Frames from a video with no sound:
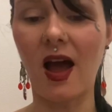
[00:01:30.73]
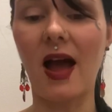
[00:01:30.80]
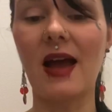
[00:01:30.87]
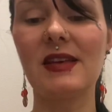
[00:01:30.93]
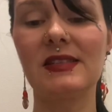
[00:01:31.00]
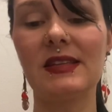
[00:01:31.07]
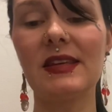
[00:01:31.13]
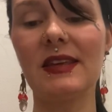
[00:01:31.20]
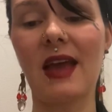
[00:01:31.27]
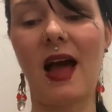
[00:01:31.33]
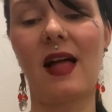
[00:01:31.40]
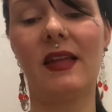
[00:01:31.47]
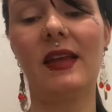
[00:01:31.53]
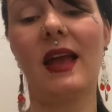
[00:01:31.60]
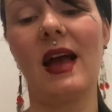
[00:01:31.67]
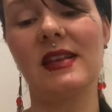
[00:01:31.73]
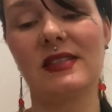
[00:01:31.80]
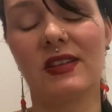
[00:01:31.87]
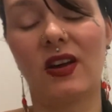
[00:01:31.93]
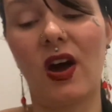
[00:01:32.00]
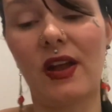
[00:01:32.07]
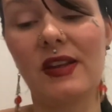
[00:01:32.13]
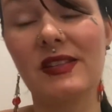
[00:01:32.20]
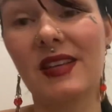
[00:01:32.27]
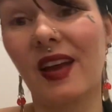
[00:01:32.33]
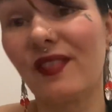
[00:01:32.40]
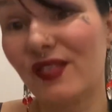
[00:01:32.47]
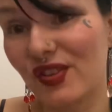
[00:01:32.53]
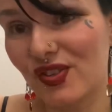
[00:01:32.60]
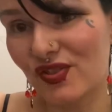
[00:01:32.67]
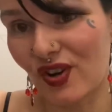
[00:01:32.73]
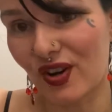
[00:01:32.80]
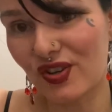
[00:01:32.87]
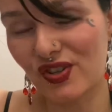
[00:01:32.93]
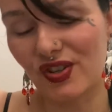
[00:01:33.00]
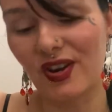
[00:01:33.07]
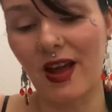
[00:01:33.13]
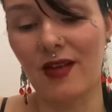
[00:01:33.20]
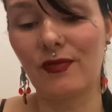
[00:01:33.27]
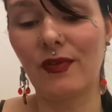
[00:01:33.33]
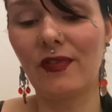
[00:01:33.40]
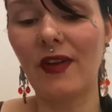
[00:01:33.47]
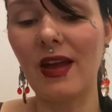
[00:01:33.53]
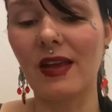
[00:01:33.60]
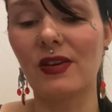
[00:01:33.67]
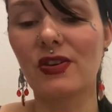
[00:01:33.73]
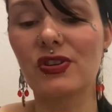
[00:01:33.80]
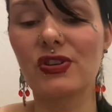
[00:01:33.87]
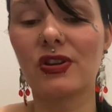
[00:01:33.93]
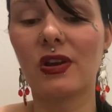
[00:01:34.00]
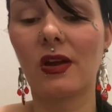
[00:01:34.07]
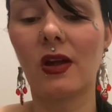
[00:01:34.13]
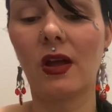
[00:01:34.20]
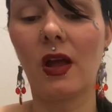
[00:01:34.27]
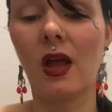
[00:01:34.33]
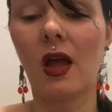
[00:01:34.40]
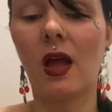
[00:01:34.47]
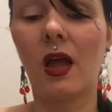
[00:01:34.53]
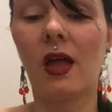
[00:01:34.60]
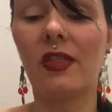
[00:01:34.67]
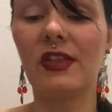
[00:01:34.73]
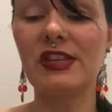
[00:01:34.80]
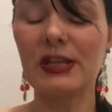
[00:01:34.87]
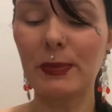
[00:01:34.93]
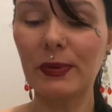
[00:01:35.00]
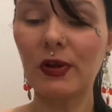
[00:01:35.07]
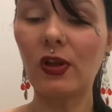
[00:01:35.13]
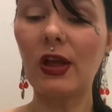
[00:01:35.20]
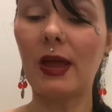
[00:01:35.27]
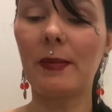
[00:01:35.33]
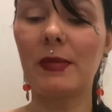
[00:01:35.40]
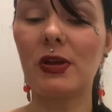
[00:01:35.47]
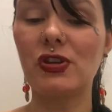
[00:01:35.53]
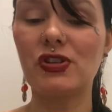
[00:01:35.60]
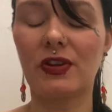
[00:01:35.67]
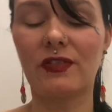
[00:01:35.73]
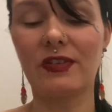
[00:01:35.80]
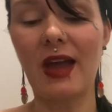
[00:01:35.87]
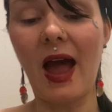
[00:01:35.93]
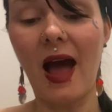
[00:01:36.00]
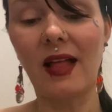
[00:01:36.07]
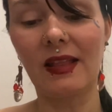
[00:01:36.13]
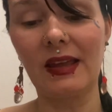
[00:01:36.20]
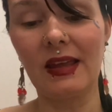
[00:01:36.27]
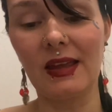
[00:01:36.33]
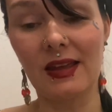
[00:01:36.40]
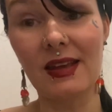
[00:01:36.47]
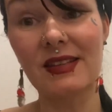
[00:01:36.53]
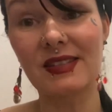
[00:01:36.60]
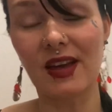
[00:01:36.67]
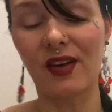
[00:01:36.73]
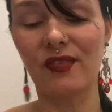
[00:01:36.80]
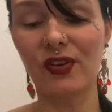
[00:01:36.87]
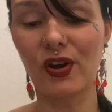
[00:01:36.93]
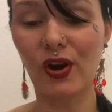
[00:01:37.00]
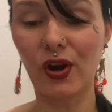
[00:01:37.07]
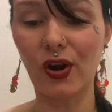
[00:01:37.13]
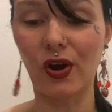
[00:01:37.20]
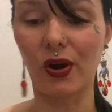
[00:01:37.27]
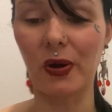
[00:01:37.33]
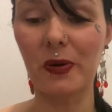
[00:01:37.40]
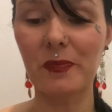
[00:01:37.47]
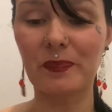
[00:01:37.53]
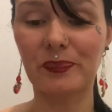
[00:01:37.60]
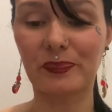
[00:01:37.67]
I see Kali as the goddess of destruction and revenge. The typical image of Kali is of her